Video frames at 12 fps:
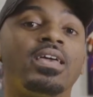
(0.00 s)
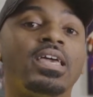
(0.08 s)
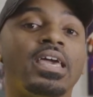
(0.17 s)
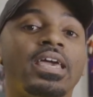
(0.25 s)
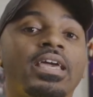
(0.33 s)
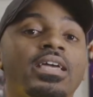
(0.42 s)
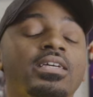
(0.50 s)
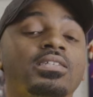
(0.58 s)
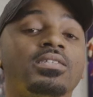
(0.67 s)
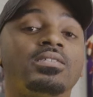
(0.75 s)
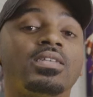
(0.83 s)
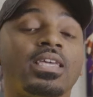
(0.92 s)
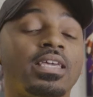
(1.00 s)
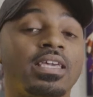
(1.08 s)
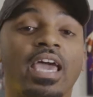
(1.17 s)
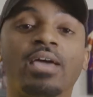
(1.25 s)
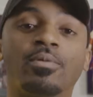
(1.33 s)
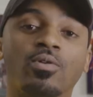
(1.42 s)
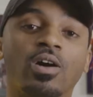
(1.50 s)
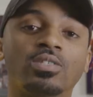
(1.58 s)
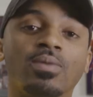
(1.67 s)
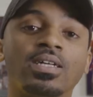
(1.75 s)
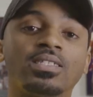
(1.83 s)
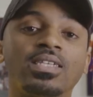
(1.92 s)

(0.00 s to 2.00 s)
and he came across my